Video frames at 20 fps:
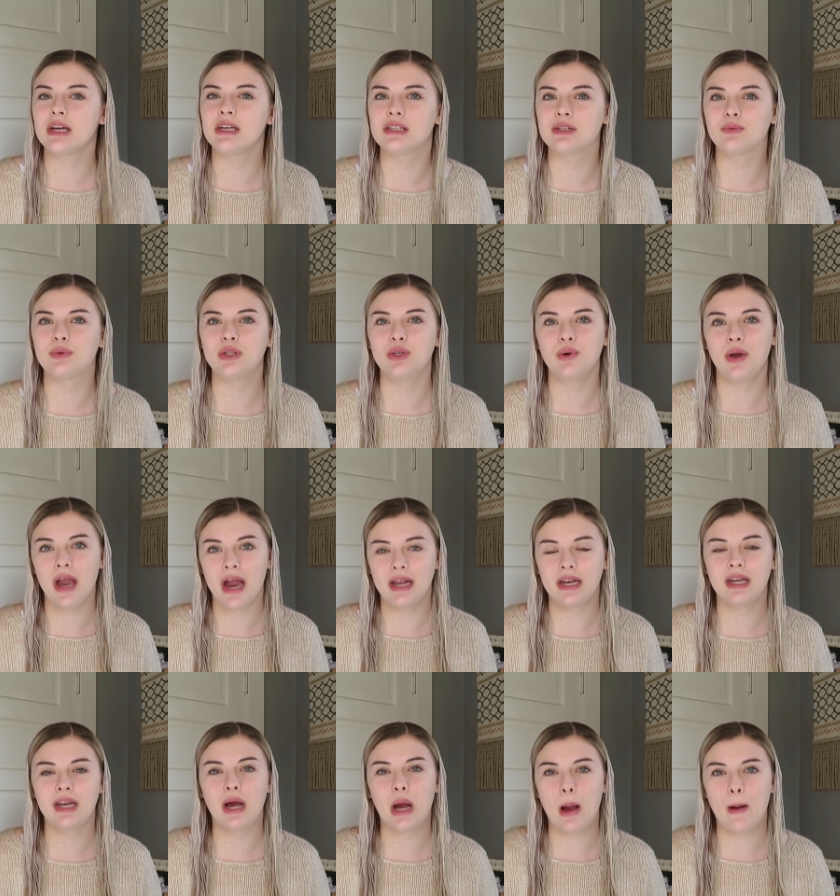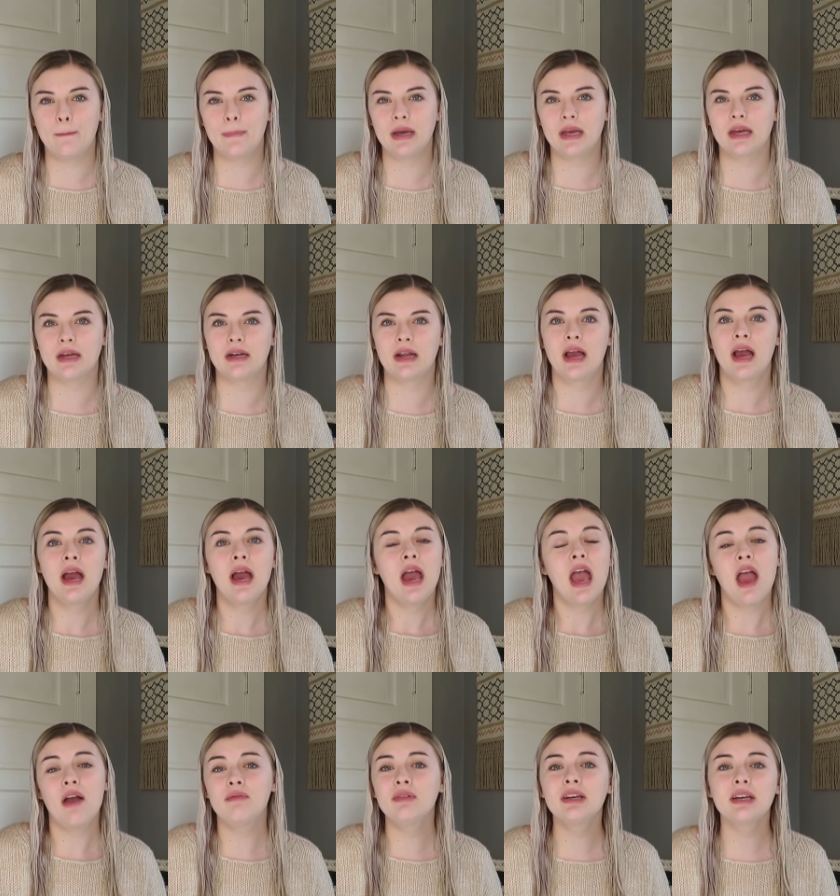is, and when you add it up, and
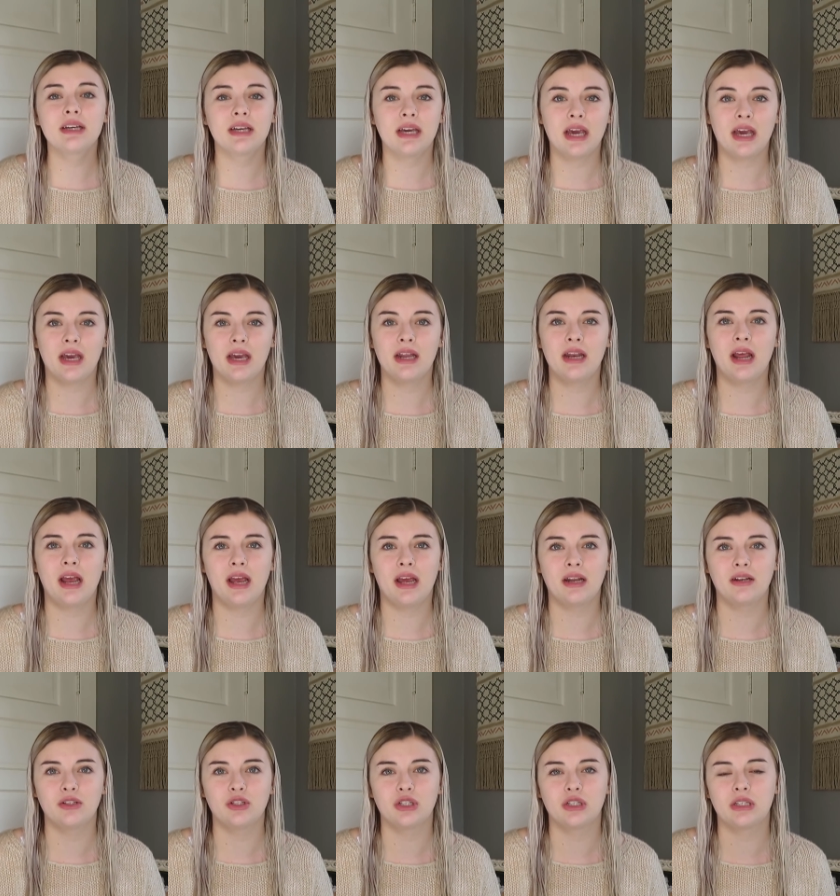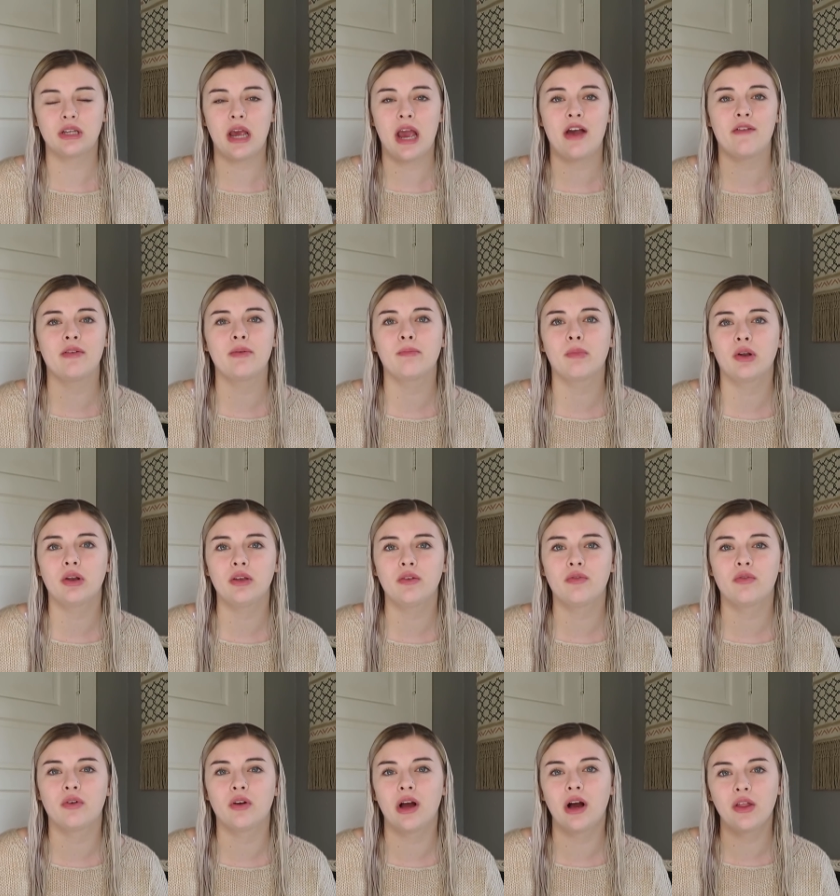having a kid and just having money
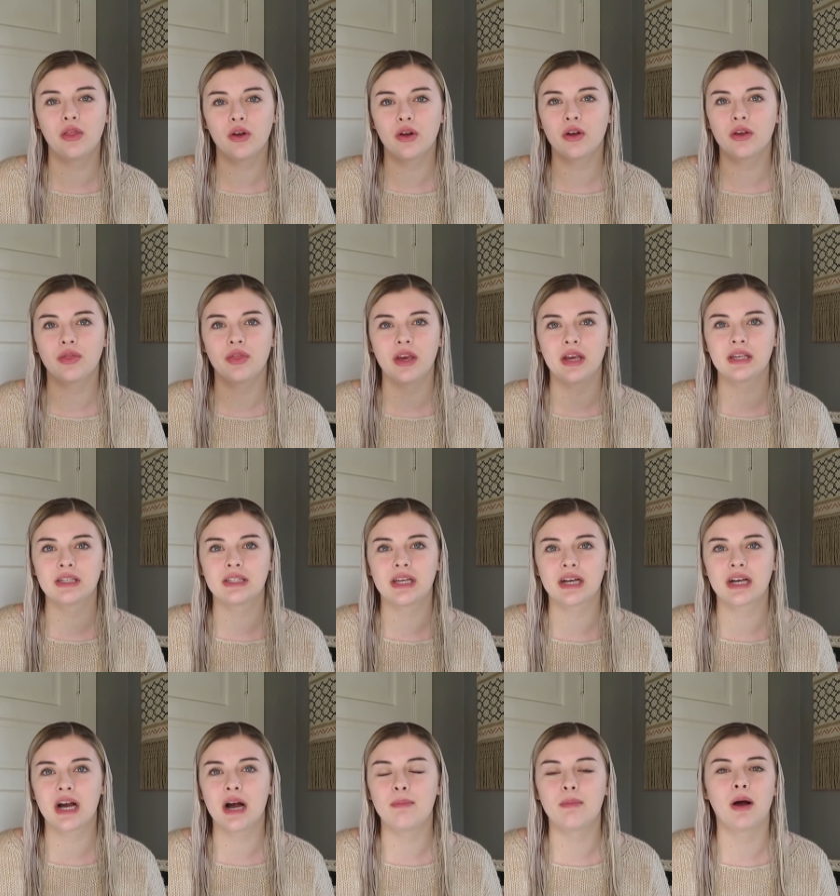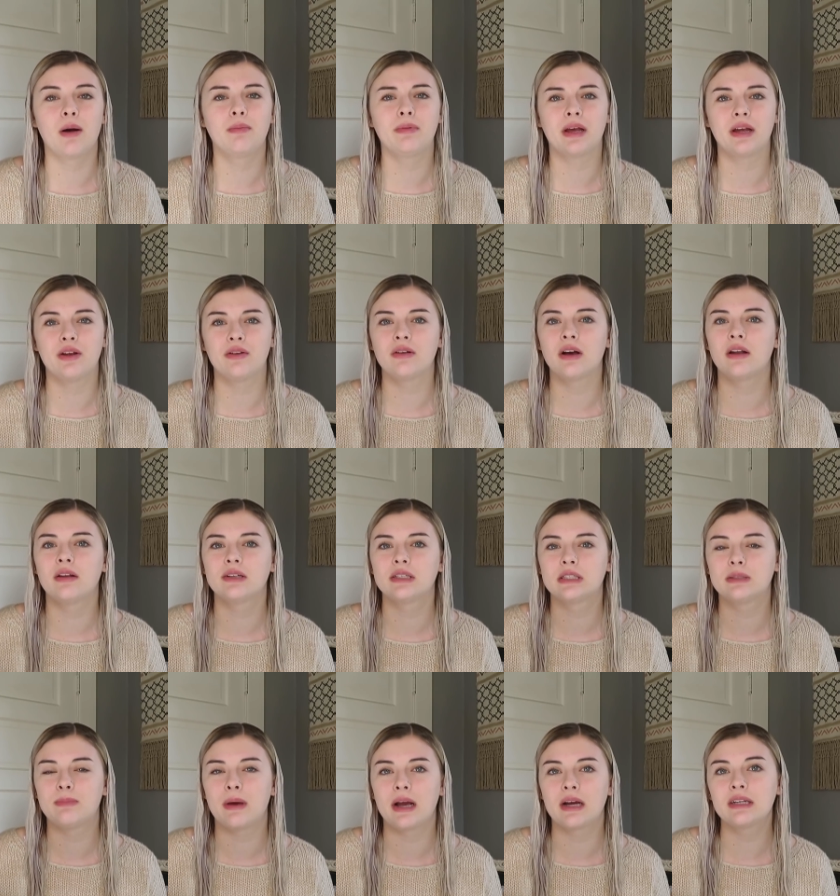for other things that come up that you're not
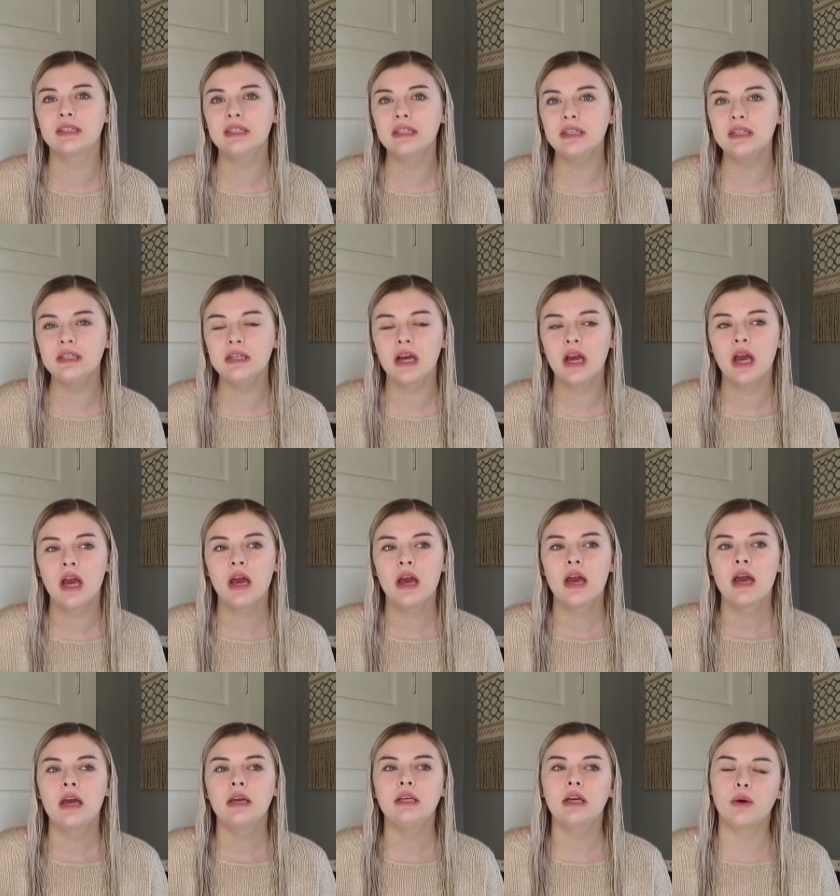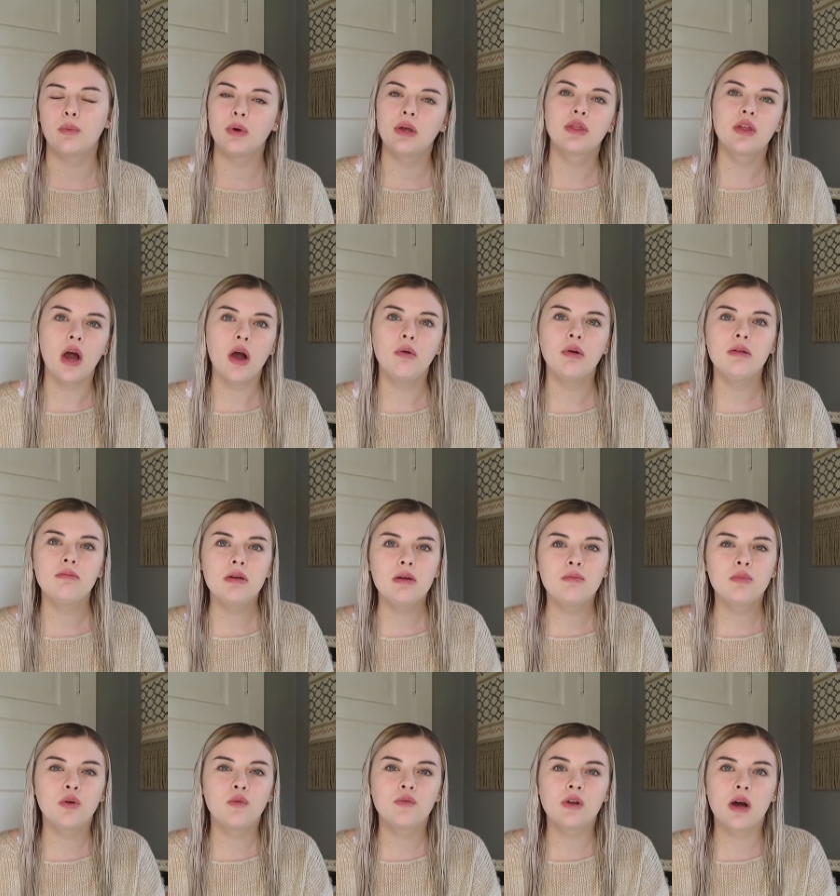expecting, yeah, we thought we'd be
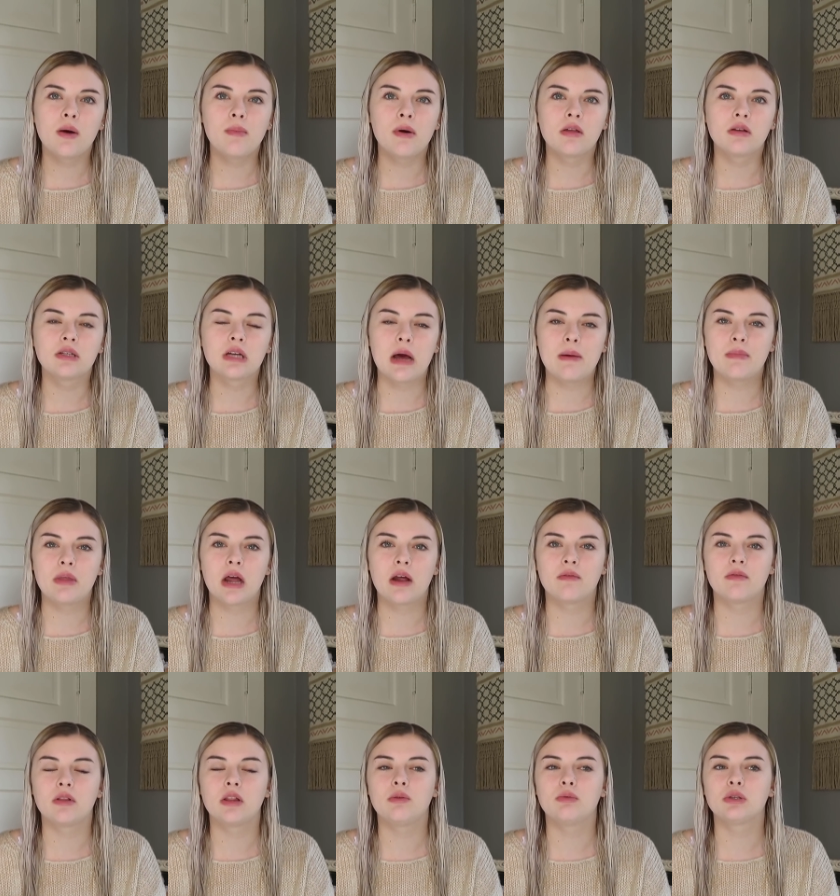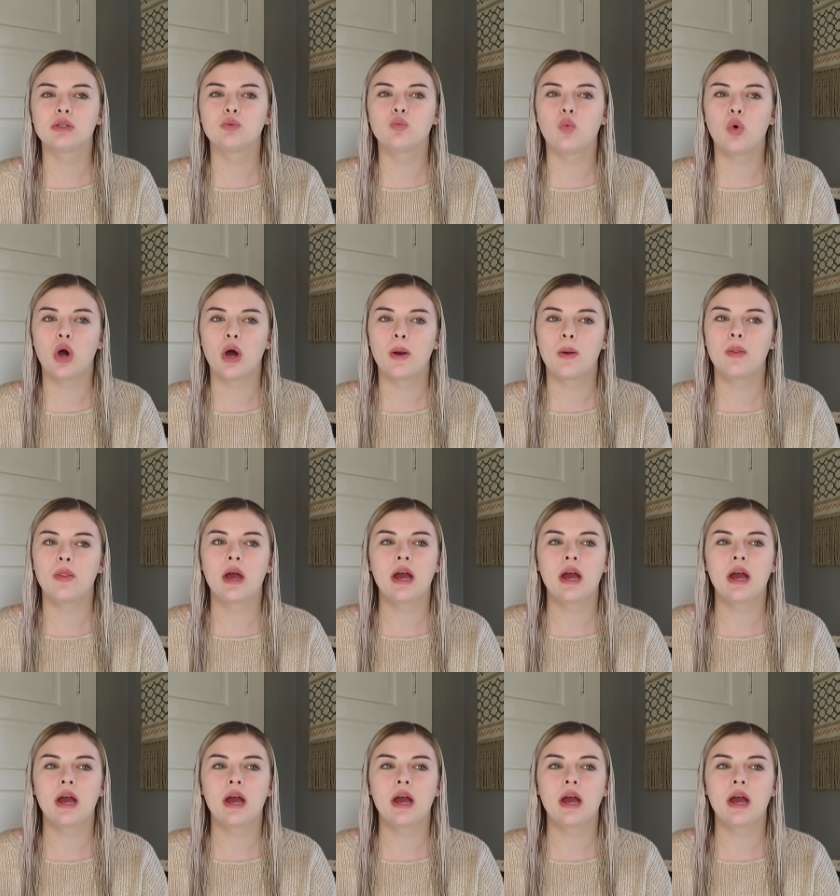moved out by the time that Everly was one.